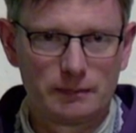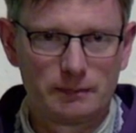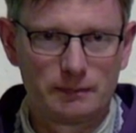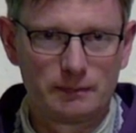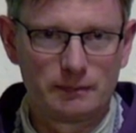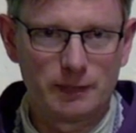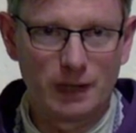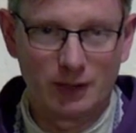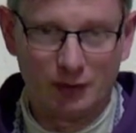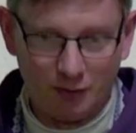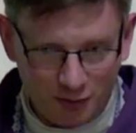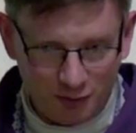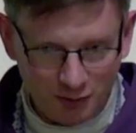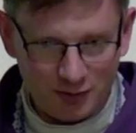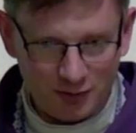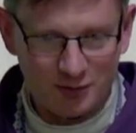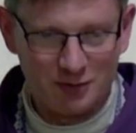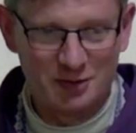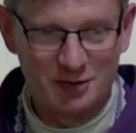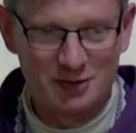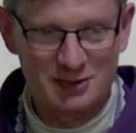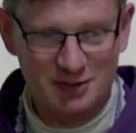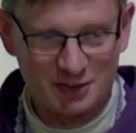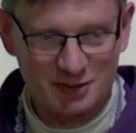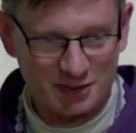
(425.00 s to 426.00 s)
And all of
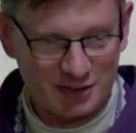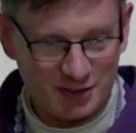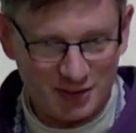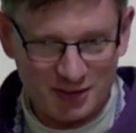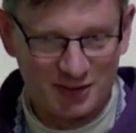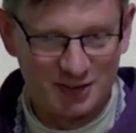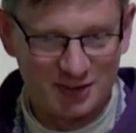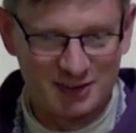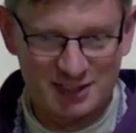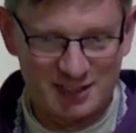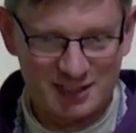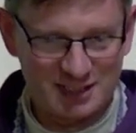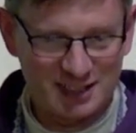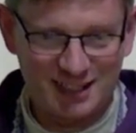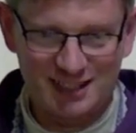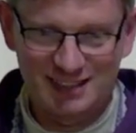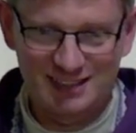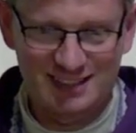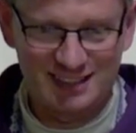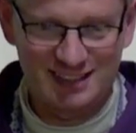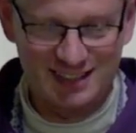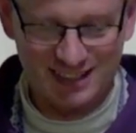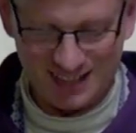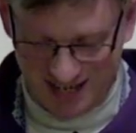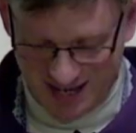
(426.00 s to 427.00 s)
us are called to
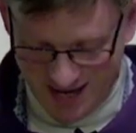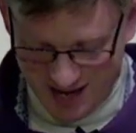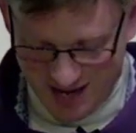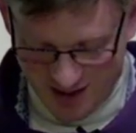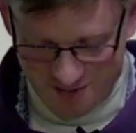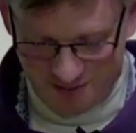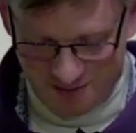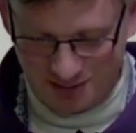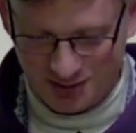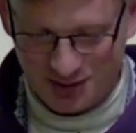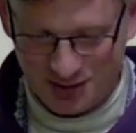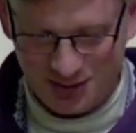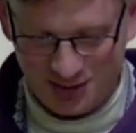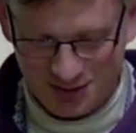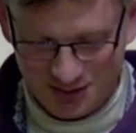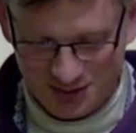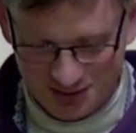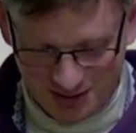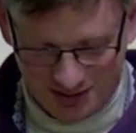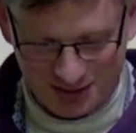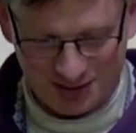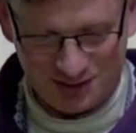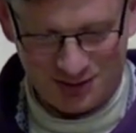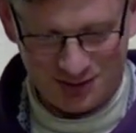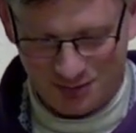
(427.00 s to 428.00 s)
sanctity, every
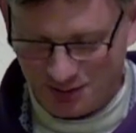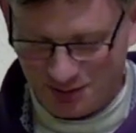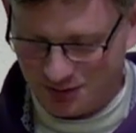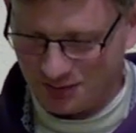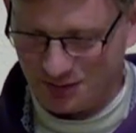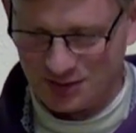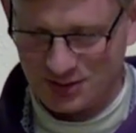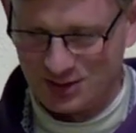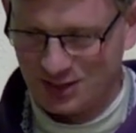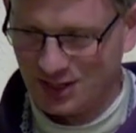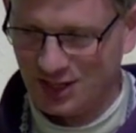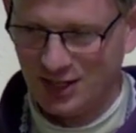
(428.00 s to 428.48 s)
single one of us.